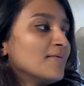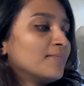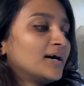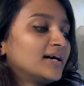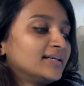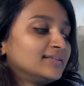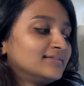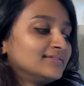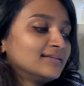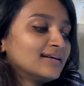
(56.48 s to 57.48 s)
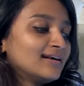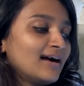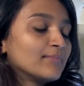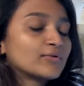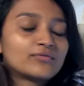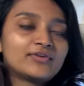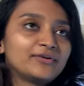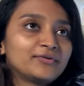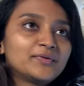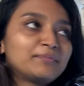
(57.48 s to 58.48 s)
but I'm not very
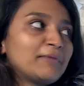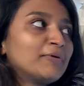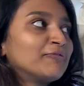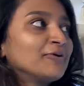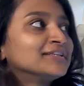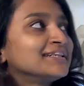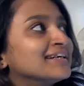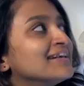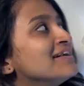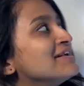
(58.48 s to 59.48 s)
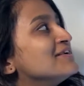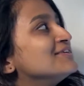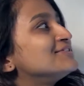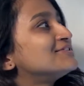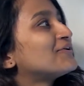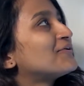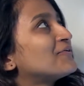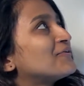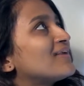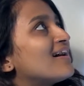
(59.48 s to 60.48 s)
good with paper folding.
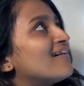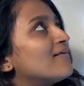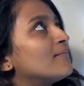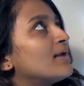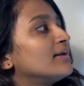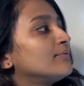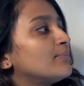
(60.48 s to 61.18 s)
So I